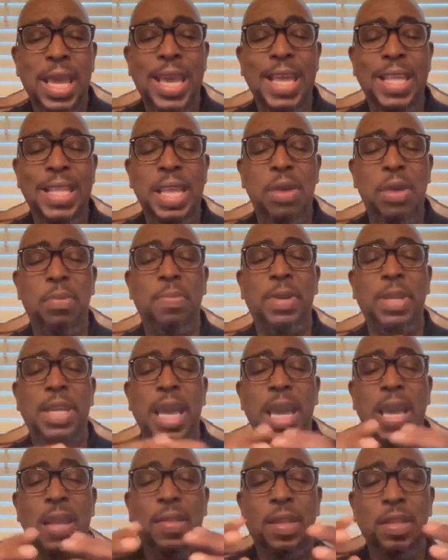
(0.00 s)
And there
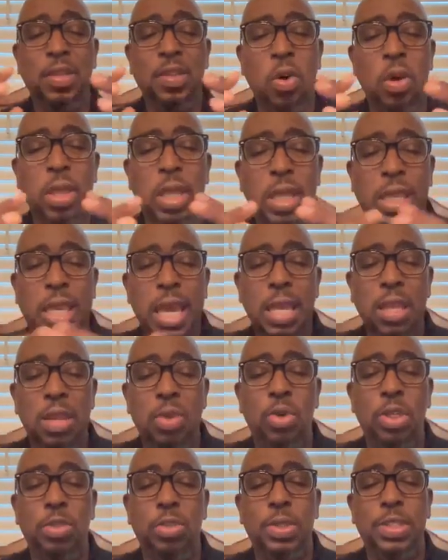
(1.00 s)
became the northern
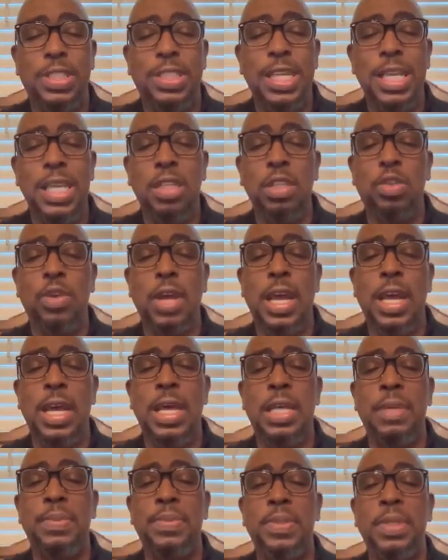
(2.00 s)
kingdom, which was 10
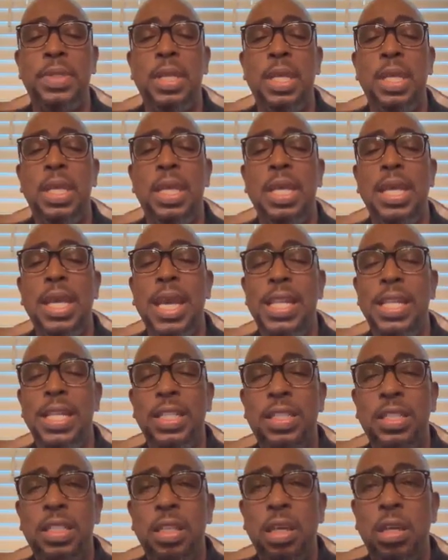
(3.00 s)
tribes, and
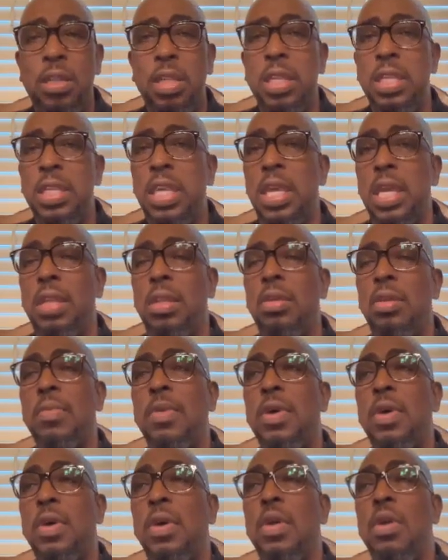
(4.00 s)
the southern
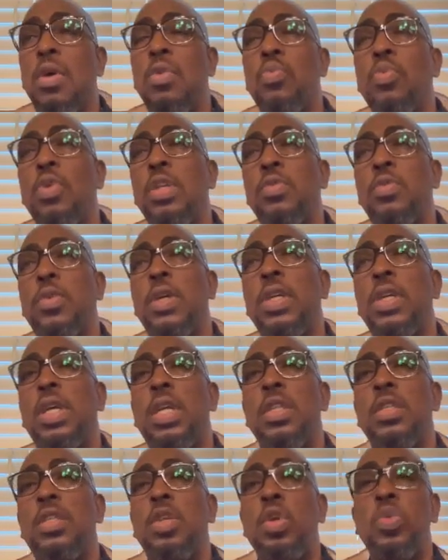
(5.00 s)
kingdom, which
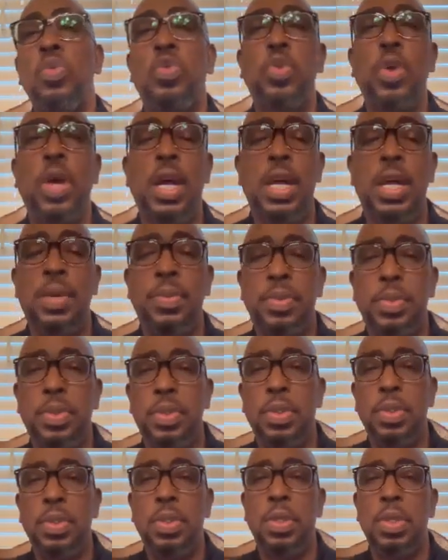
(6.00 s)
were two
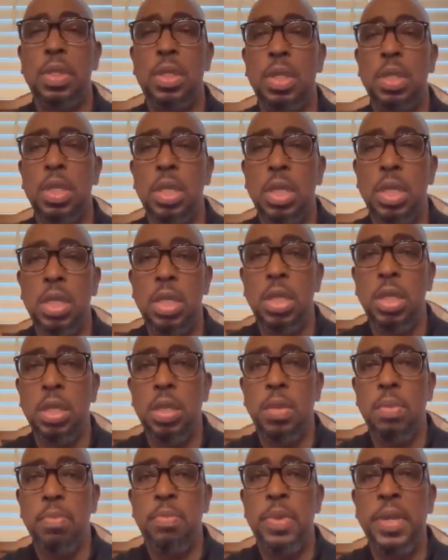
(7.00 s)
tribes,
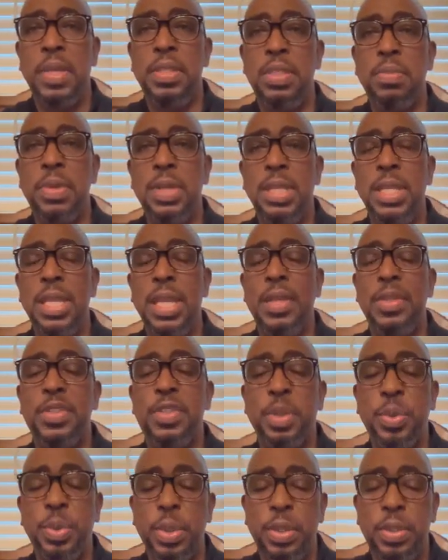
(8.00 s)
Benjamin
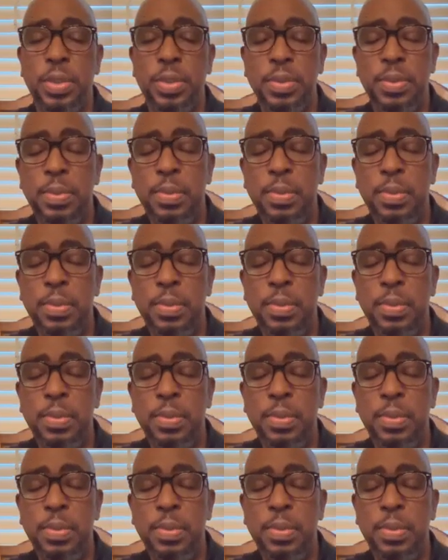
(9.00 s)
and Judah.